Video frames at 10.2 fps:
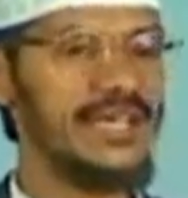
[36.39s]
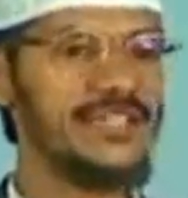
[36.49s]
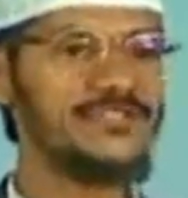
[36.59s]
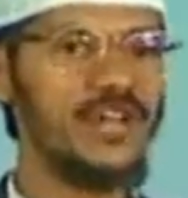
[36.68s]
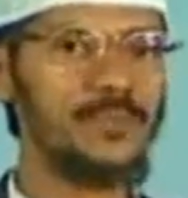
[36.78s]

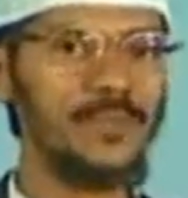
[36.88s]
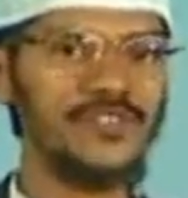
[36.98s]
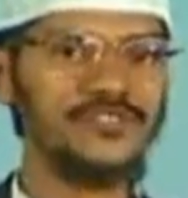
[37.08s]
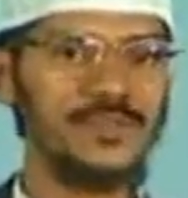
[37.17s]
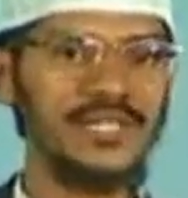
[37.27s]
It's not
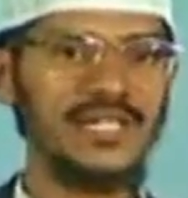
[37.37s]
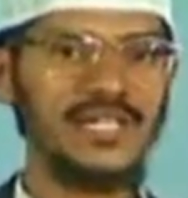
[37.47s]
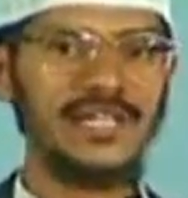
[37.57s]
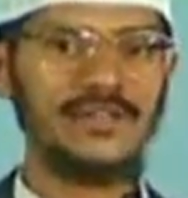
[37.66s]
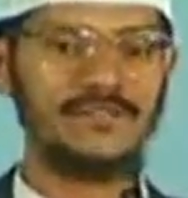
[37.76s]
possible
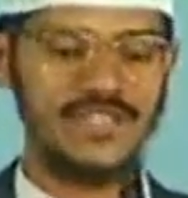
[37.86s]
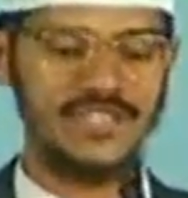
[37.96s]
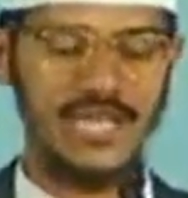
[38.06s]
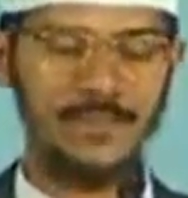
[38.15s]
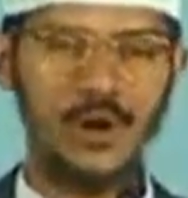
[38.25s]
if the
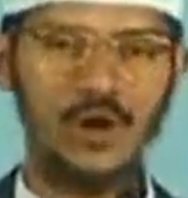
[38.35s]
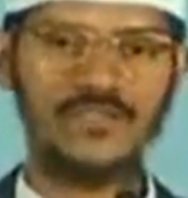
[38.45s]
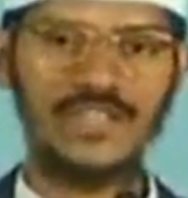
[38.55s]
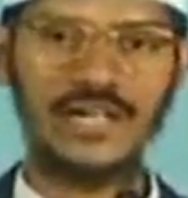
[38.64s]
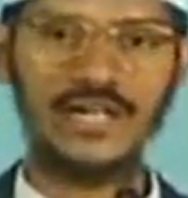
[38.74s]
shape
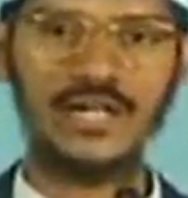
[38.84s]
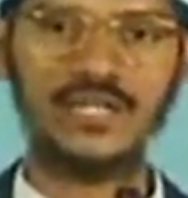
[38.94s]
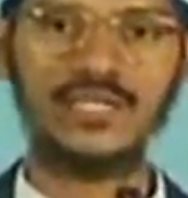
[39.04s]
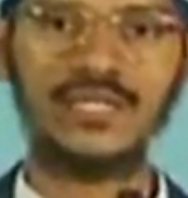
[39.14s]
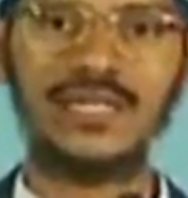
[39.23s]
of the
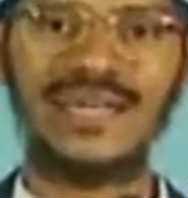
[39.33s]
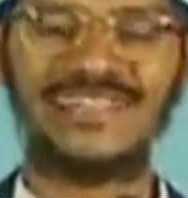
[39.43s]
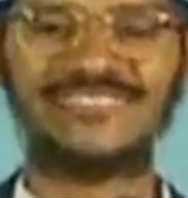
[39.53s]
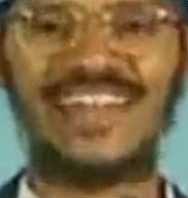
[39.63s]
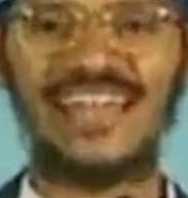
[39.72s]
earth
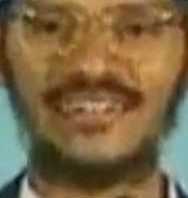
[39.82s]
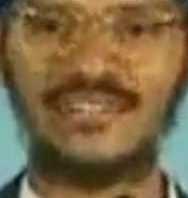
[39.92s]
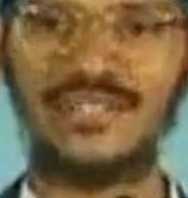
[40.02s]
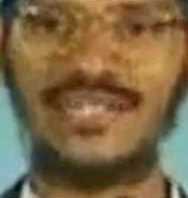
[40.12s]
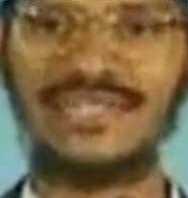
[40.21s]
is flat.